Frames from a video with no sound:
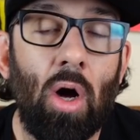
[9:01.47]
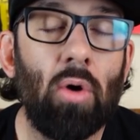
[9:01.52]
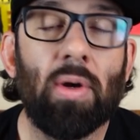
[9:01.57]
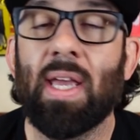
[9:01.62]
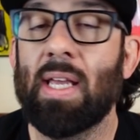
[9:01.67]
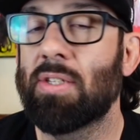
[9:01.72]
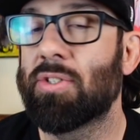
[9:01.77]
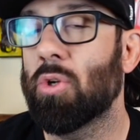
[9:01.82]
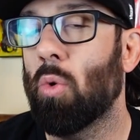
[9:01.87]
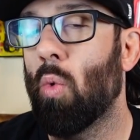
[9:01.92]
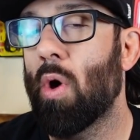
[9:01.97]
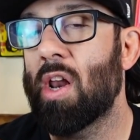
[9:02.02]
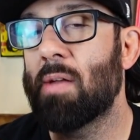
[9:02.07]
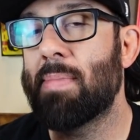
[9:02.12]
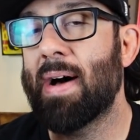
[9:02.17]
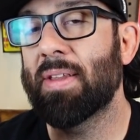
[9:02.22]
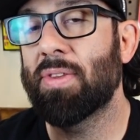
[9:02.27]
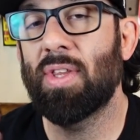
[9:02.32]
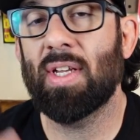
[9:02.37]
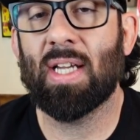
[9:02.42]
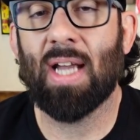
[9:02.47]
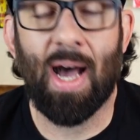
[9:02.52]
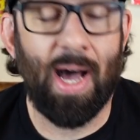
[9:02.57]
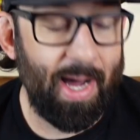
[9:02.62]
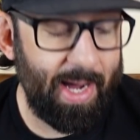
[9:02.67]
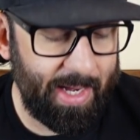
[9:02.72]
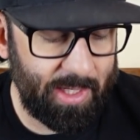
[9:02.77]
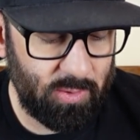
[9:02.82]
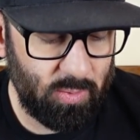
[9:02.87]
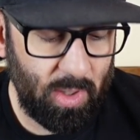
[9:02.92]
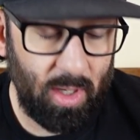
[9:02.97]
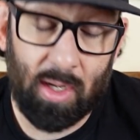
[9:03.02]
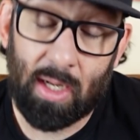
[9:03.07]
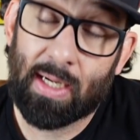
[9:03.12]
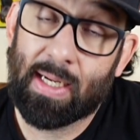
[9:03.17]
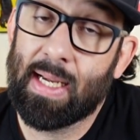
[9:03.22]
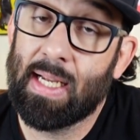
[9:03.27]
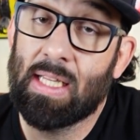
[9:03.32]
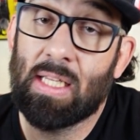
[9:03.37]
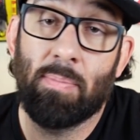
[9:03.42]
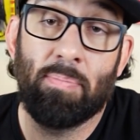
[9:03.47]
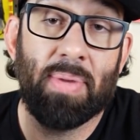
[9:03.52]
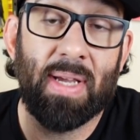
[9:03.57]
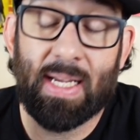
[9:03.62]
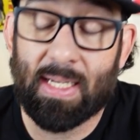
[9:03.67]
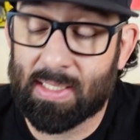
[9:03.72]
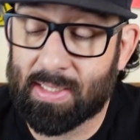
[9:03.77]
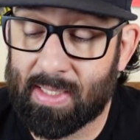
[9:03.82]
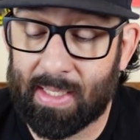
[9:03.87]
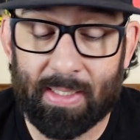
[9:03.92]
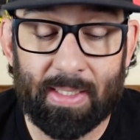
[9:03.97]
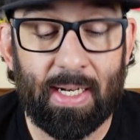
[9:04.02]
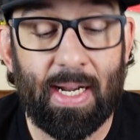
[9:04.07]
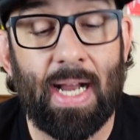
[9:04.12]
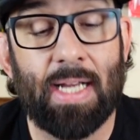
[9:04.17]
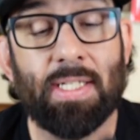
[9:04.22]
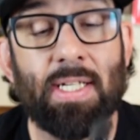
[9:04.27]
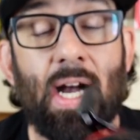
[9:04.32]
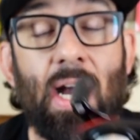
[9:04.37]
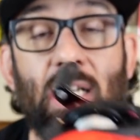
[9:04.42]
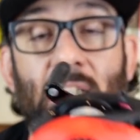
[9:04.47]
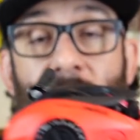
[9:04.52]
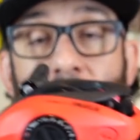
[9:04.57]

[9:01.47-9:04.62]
Okay, so what about the cons? Well, again, the biggest thing that I talked